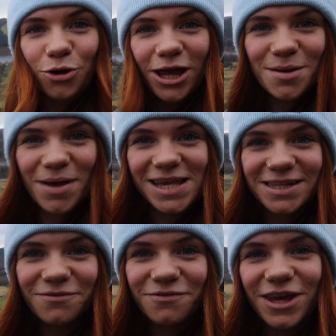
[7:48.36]
pretty
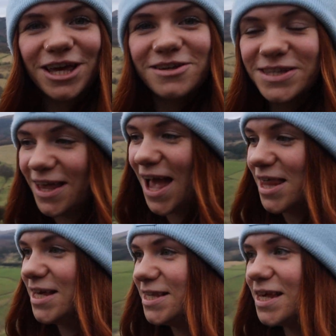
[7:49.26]
amazing view. So yeah,
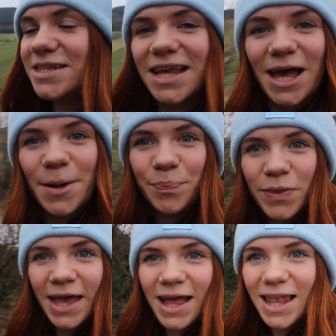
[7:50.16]
this is a
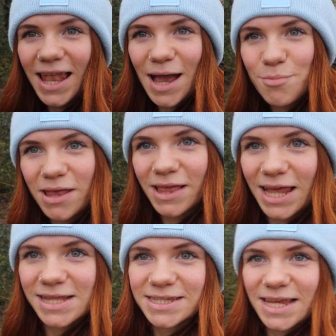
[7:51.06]
Library in the
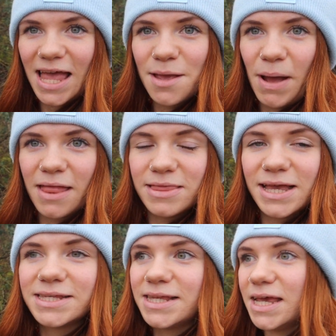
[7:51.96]
Landscape, and
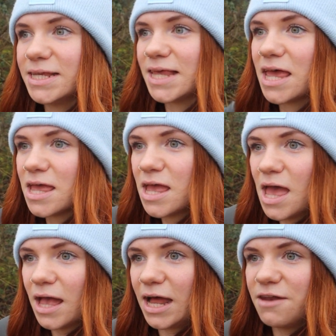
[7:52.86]
this is
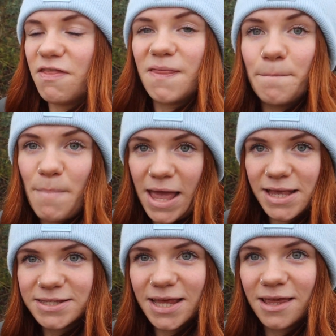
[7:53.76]
kind of at the
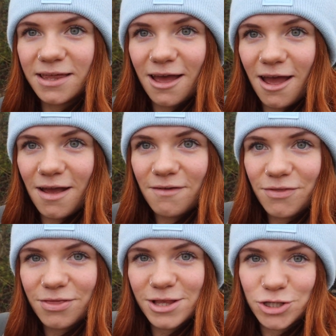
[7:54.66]
base
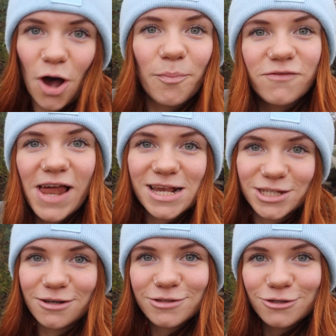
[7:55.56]
of the top of Teggs
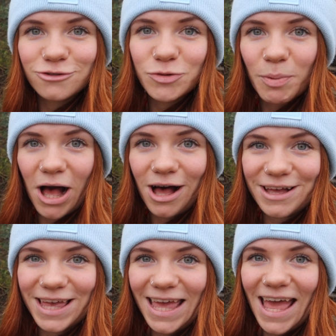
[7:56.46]
Nose Country
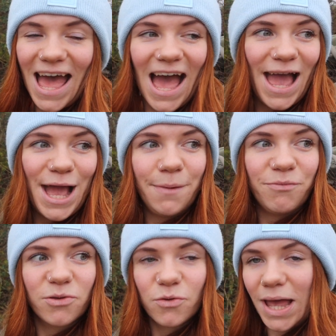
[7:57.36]
Park,
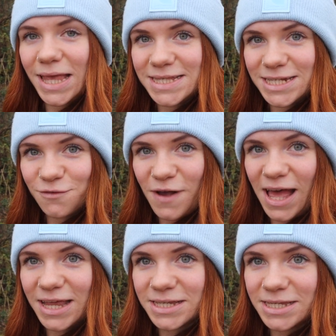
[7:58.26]
so it's quite easy to
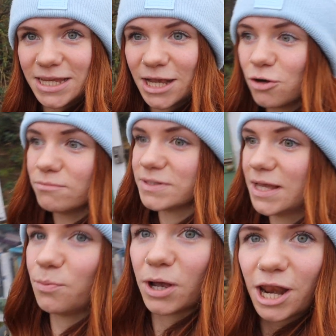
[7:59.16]
find. We're
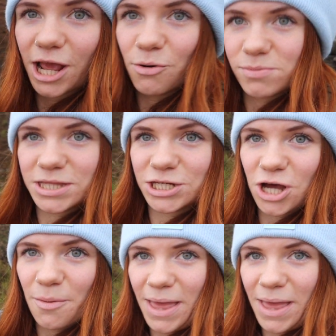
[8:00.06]
going to go up to the top